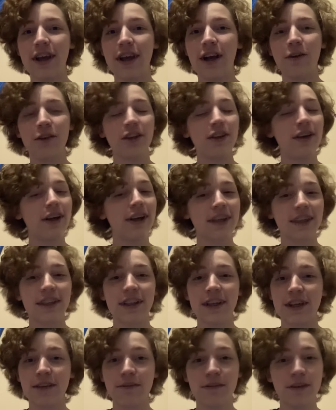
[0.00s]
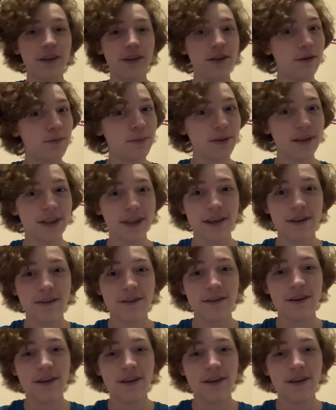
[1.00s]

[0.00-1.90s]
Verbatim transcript: I will see you guys in the next video. Peace out.